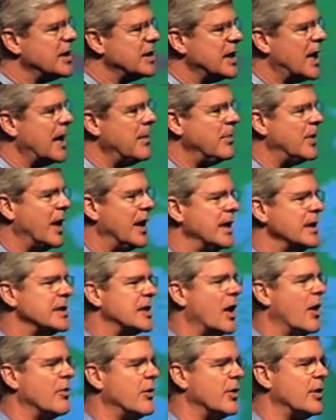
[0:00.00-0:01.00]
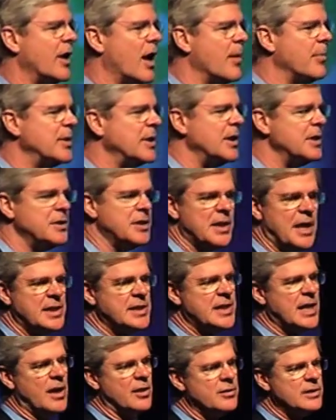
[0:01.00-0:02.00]
the same thing as all their competition.
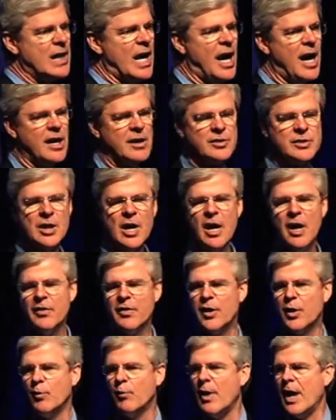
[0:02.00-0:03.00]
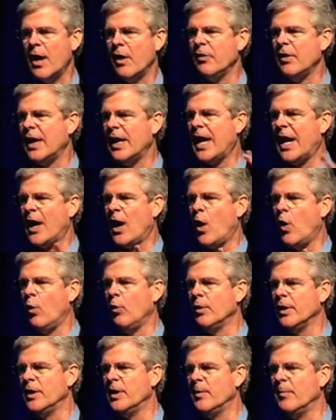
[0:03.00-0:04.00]
They sell tires. They're round, they got a
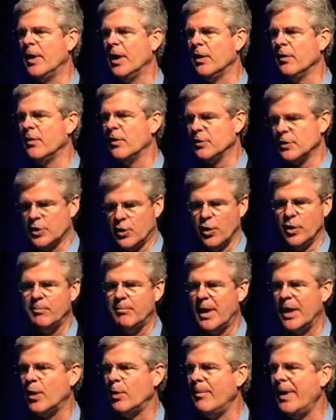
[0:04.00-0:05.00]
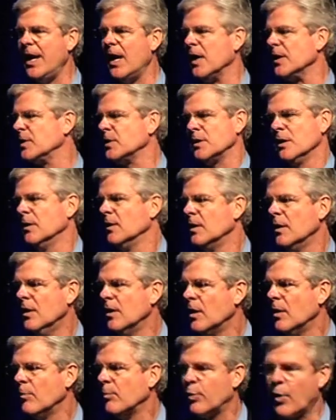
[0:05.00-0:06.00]
hole in the middle, there's good, better, best.
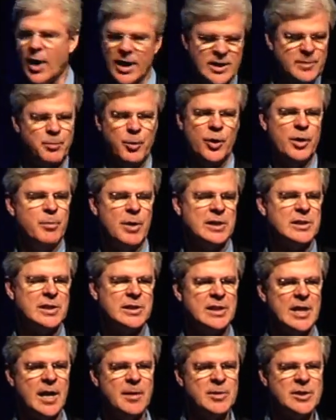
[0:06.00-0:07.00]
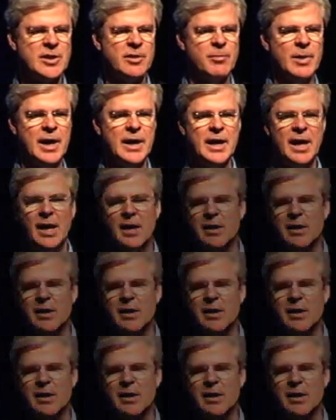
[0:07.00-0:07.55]
Price pretty much the same as everybody